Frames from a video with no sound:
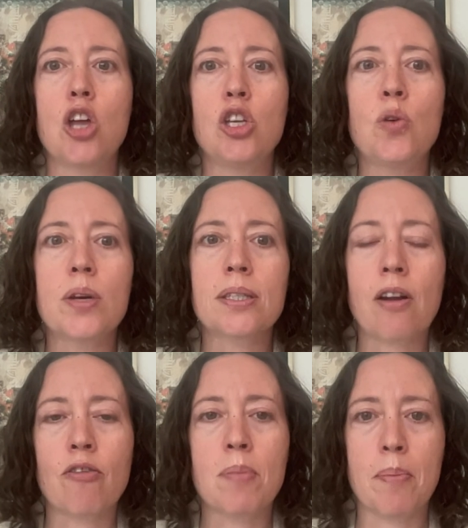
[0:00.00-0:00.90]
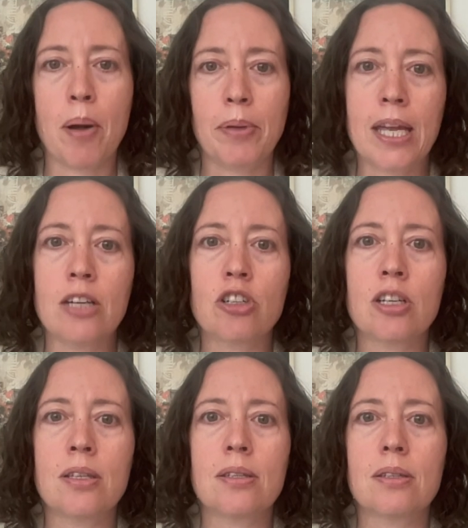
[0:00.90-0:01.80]
US government
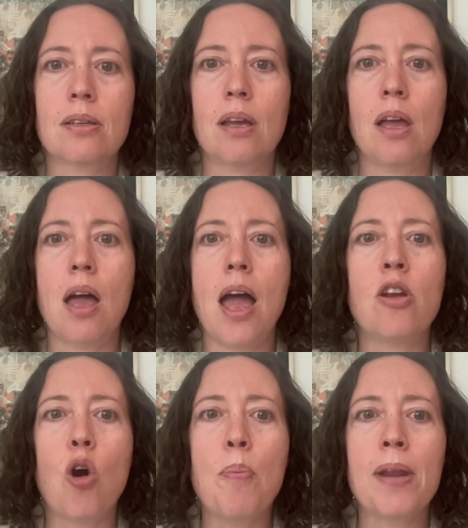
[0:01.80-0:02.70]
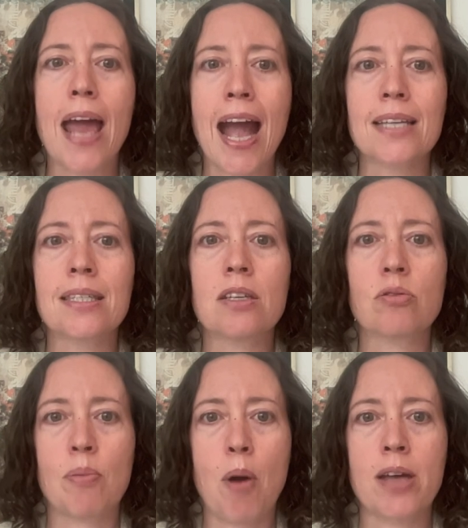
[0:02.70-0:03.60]
publications, and open
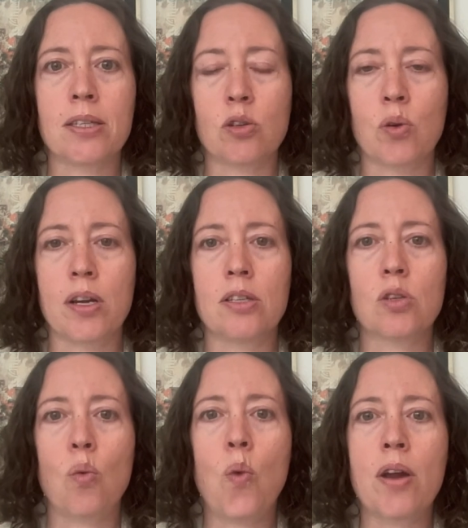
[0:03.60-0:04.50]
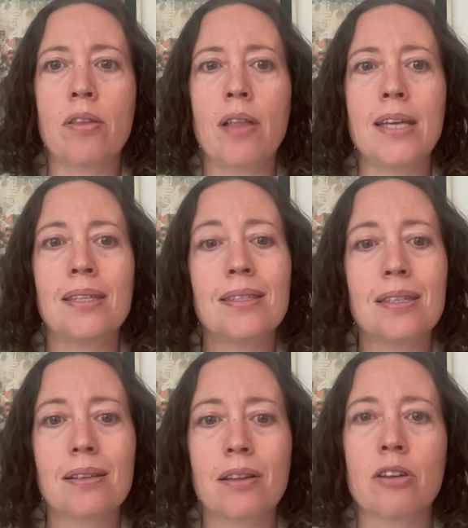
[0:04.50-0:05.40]
access repositories where the license
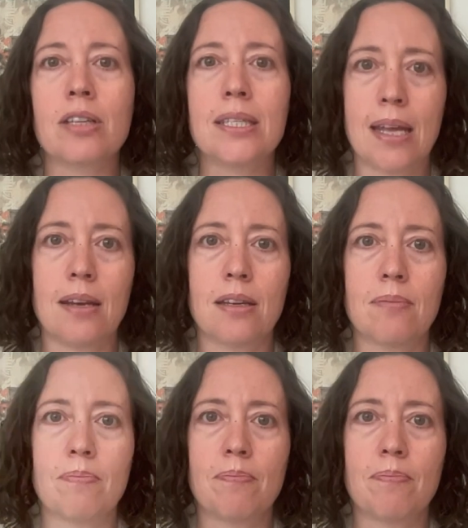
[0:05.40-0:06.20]
is clearly stated.